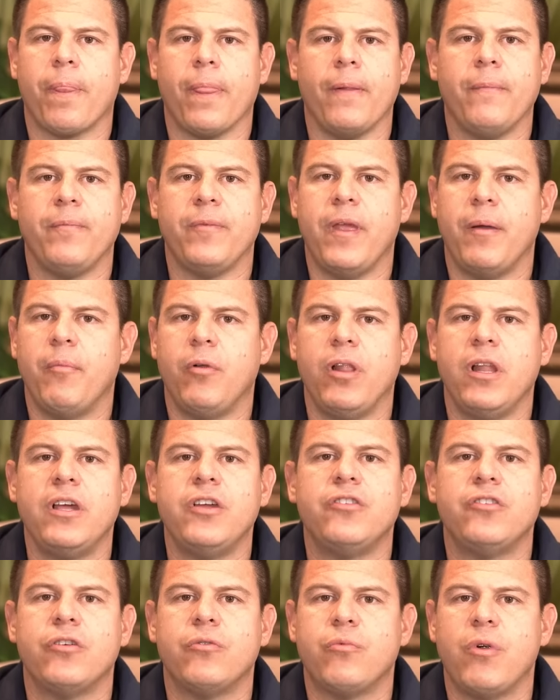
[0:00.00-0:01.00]

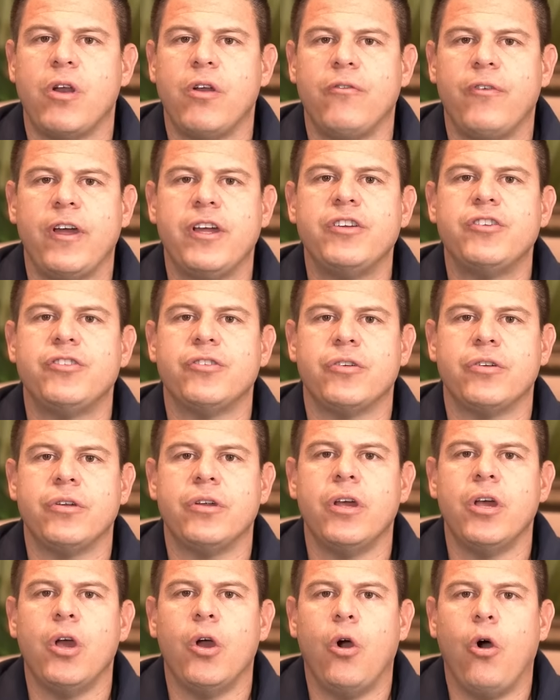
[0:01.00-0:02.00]
demolition, renovation,
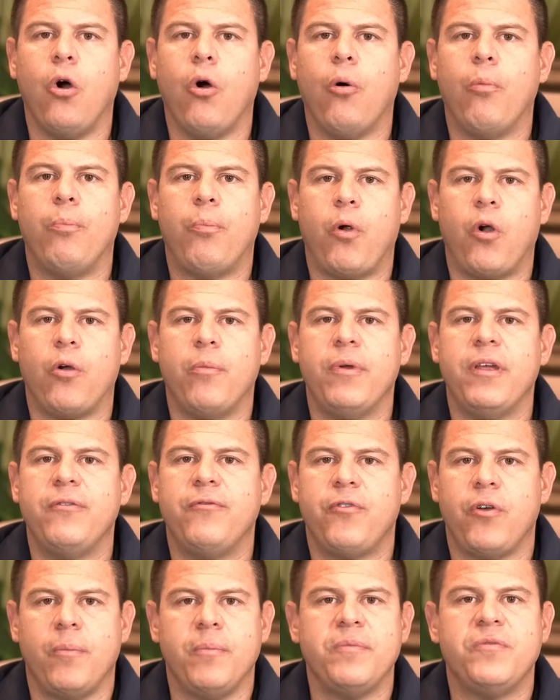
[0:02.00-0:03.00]
or permit
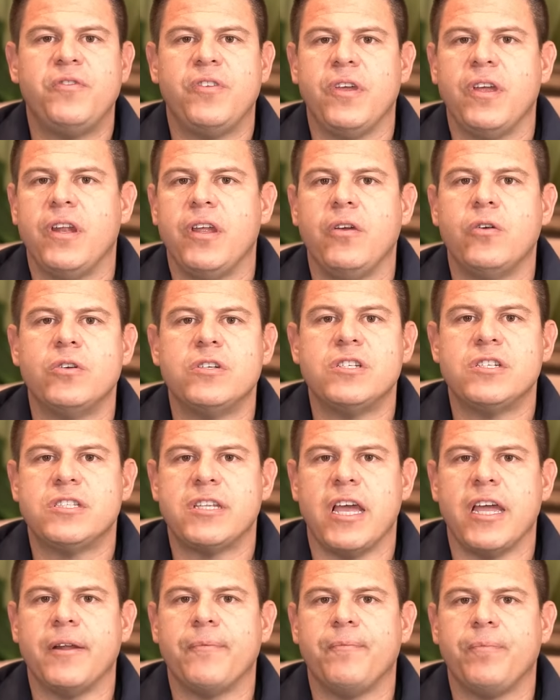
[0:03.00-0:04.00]
from city or
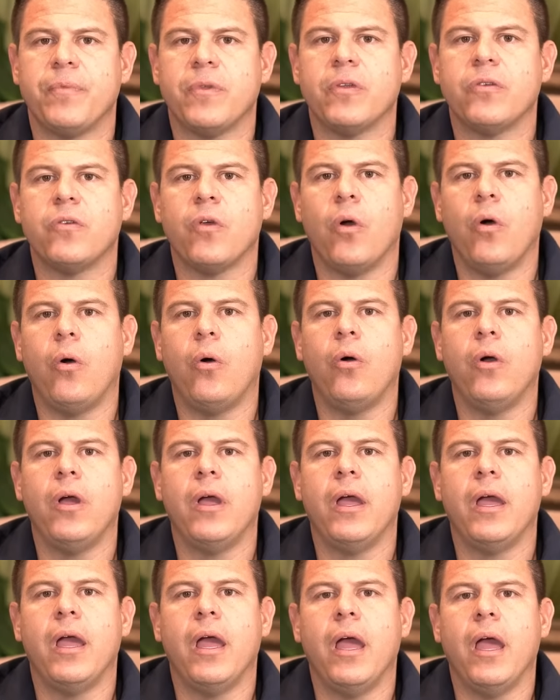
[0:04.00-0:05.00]
state. So
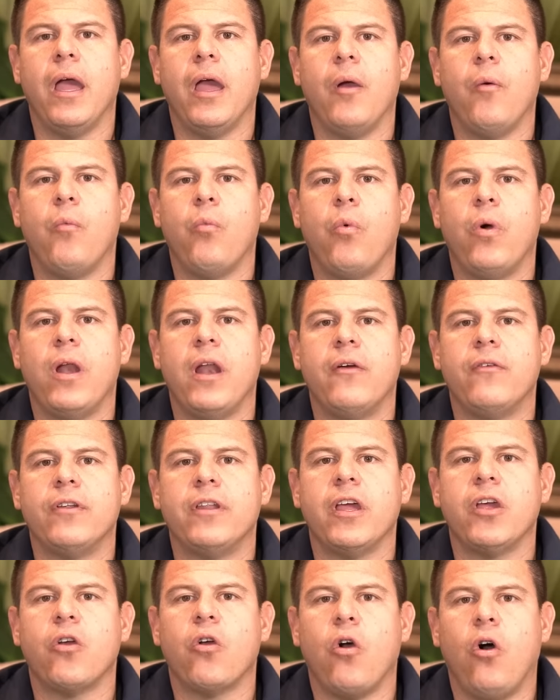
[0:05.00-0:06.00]
whenever
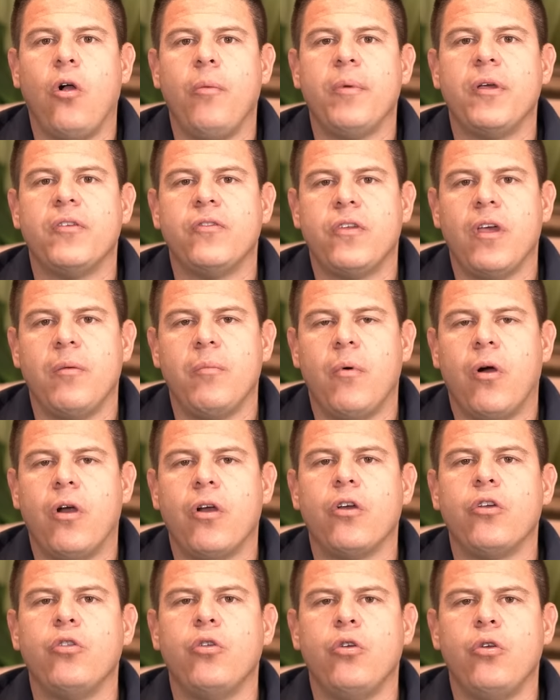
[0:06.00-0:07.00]
they call me and say,
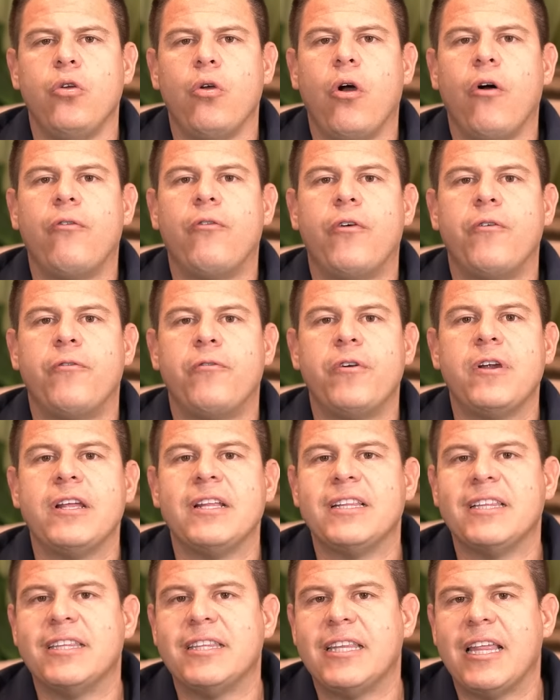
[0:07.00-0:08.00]
Mario, do you offer free
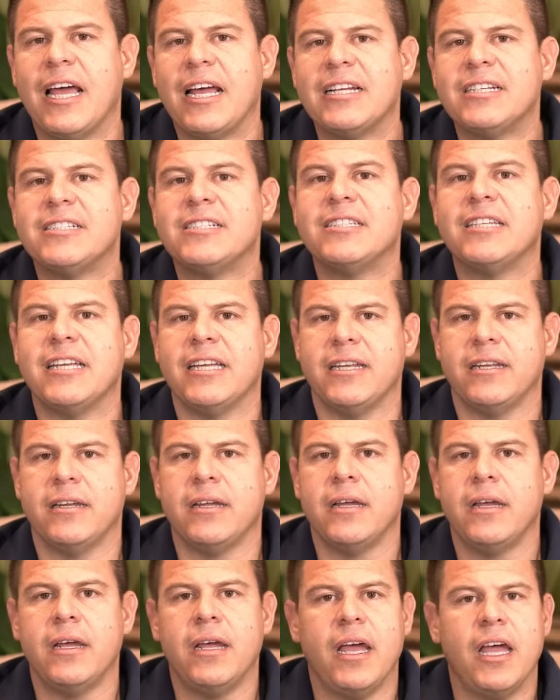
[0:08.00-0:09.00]
testing?
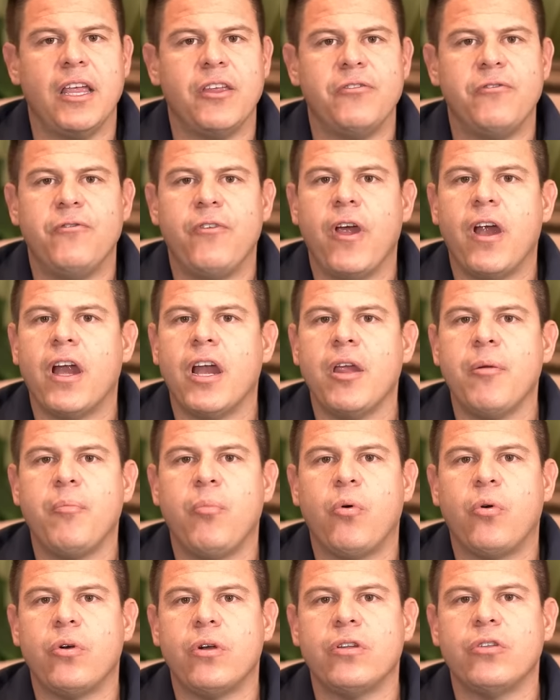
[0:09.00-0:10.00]
It's very
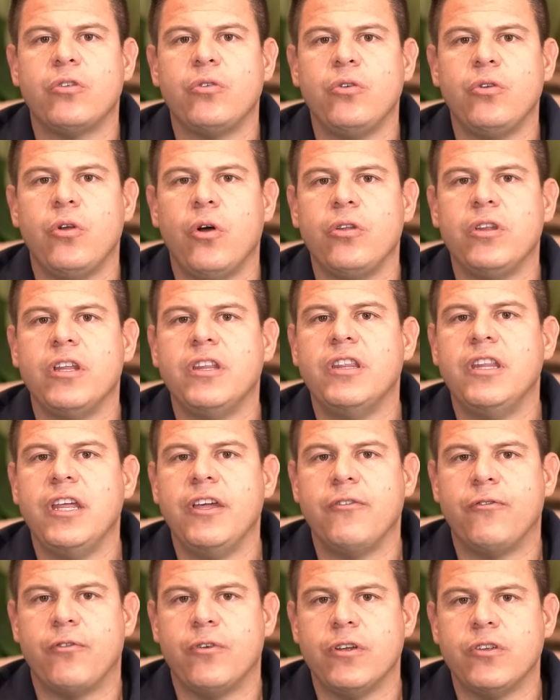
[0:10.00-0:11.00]
important to know the
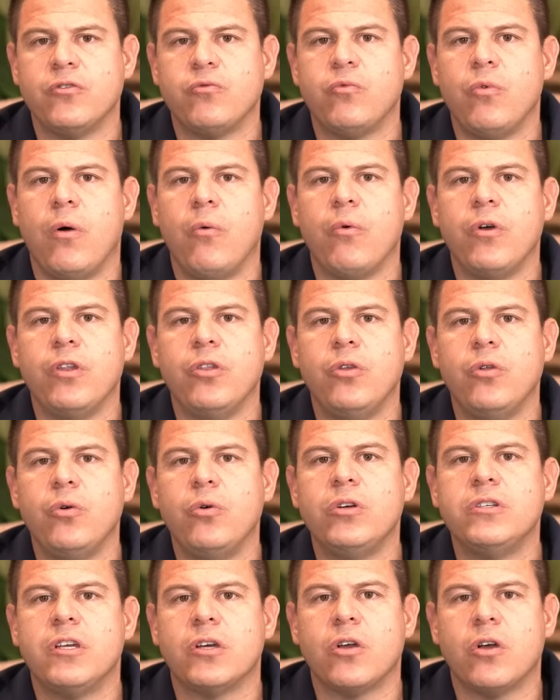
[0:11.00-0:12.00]
difference. What we
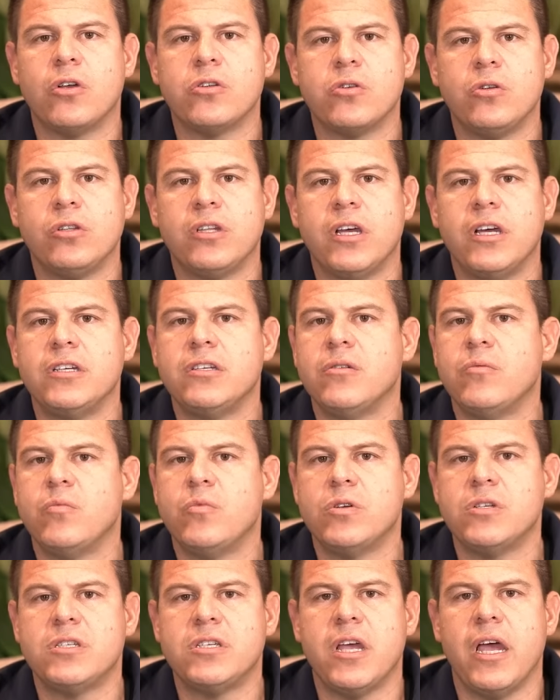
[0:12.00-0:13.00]
do is a consultation.
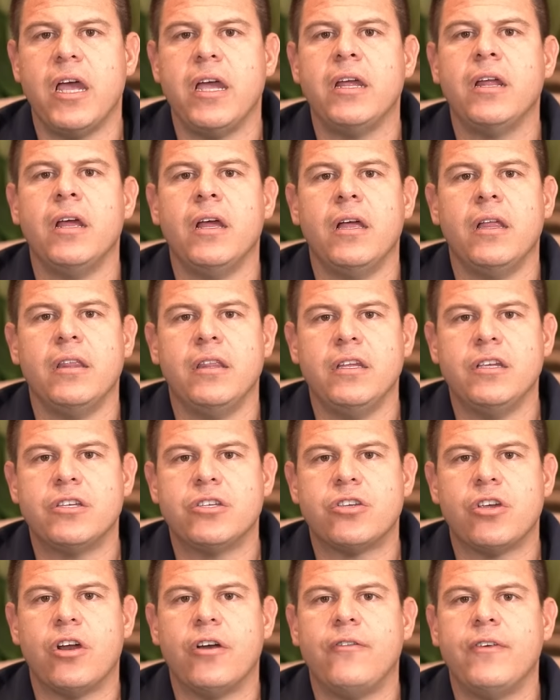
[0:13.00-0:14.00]
We say this
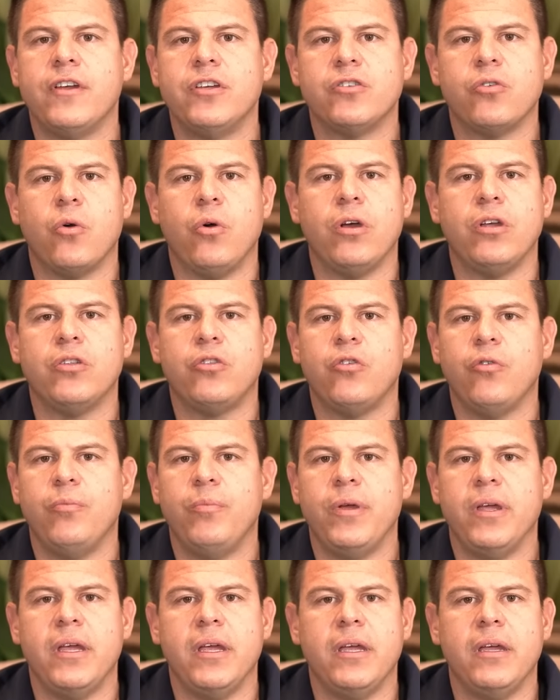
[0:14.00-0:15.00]
survey is going to
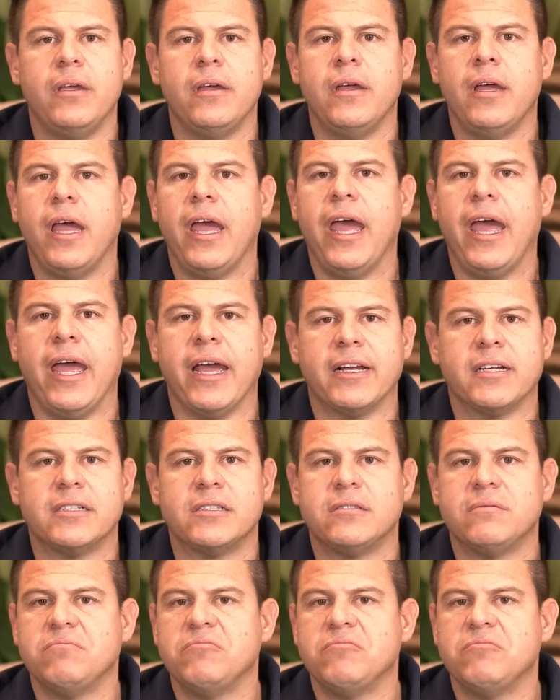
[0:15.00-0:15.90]
be X,